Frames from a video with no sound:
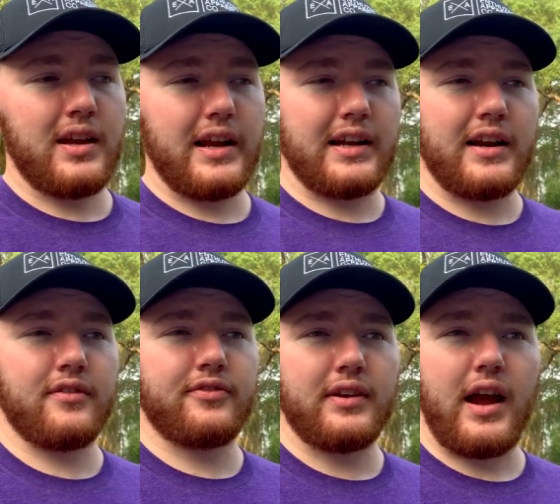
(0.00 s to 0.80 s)
I kind
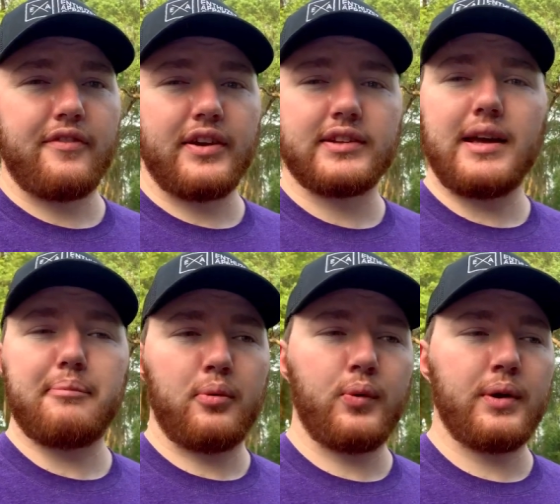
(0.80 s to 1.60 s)
of, I've hit that
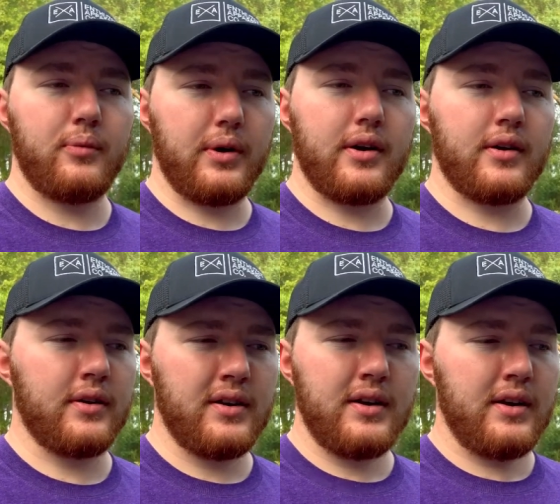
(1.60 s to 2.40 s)
point where
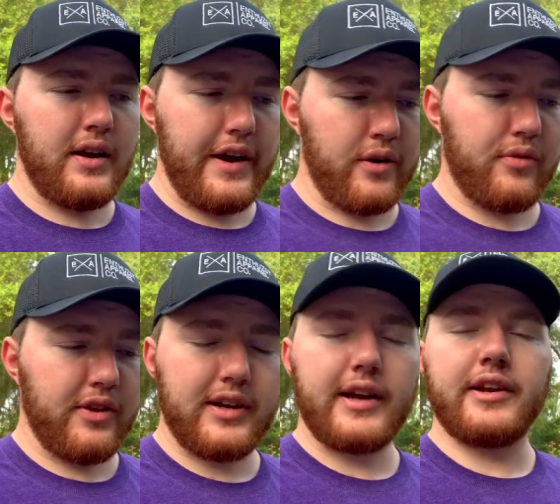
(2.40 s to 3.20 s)
I don't
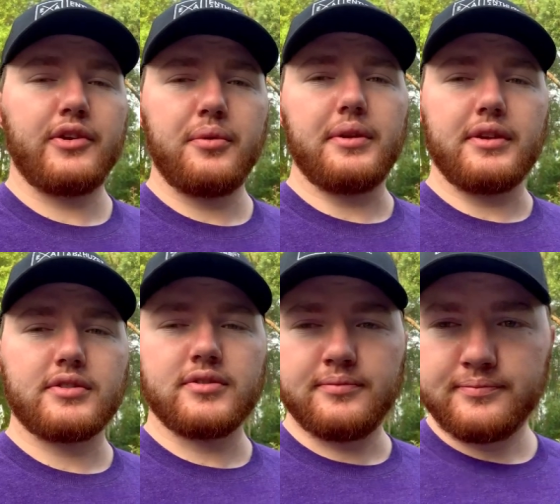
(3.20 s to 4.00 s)
think I can do this.